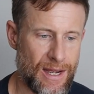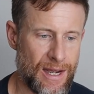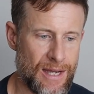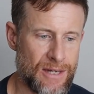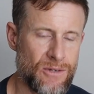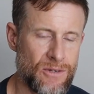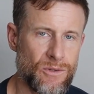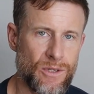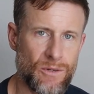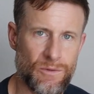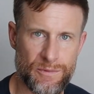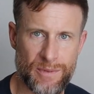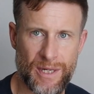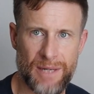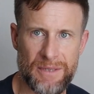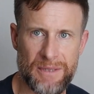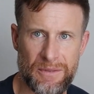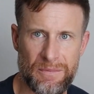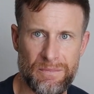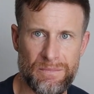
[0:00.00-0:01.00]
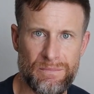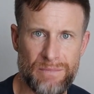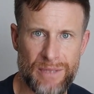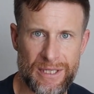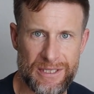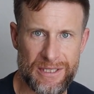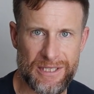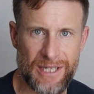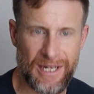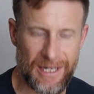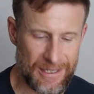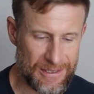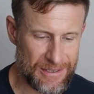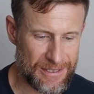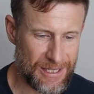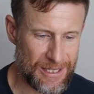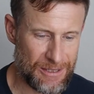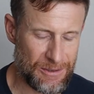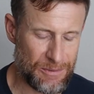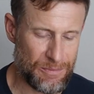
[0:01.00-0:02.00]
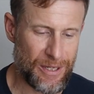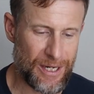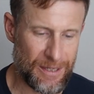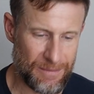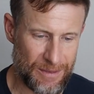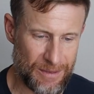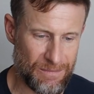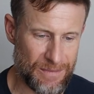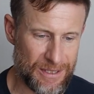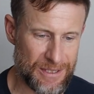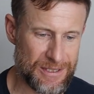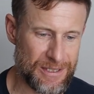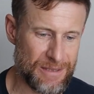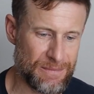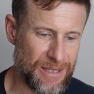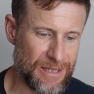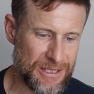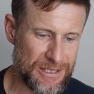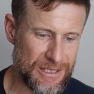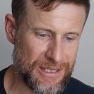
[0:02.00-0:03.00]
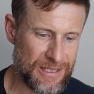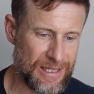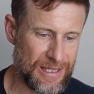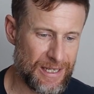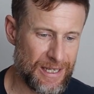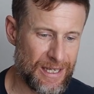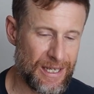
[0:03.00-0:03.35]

I knew there was probably a big chance that I would probably miss the budget.